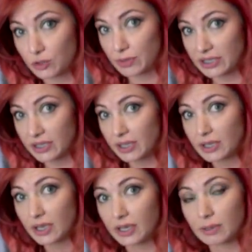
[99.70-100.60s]

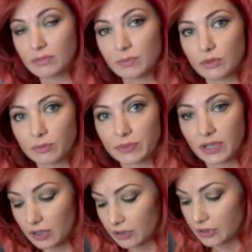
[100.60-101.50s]
Dressing. It comes in multiple
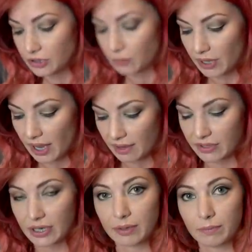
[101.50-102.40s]
colors. We have
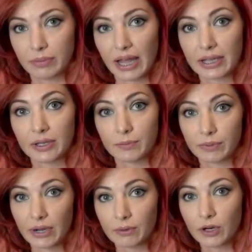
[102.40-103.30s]
it in black and
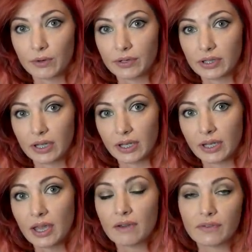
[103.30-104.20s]
brown
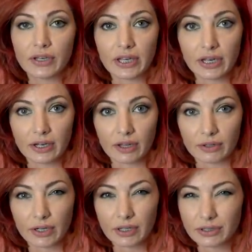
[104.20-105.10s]
currently. If you need it in
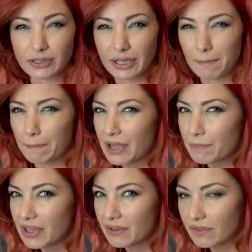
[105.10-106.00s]
other colors, it
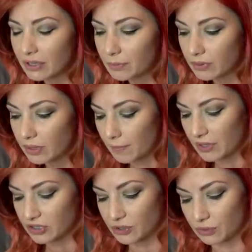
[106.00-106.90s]
might be available. I'm
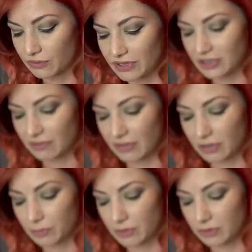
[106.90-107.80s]
not sure if it's
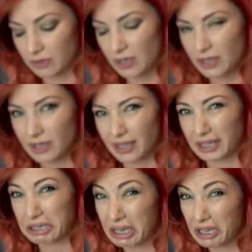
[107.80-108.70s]
available
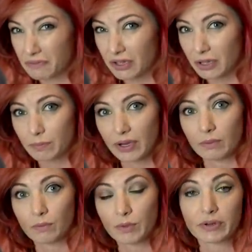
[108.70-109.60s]
like navy,
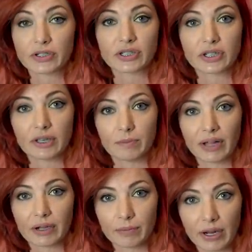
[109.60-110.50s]
but we purchased it in
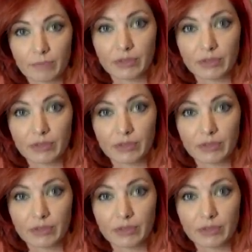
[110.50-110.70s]
black and brown